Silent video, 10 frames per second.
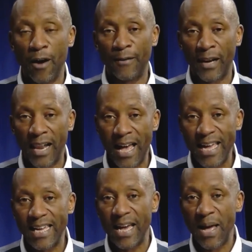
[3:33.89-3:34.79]
of
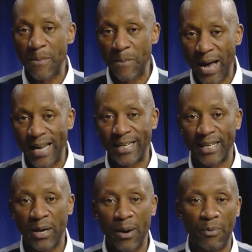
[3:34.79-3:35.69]

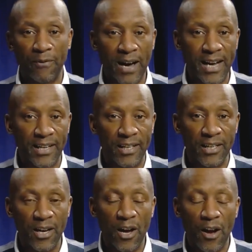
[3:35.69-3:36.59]
like-minded
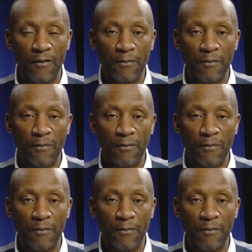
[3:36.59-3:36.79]
providers of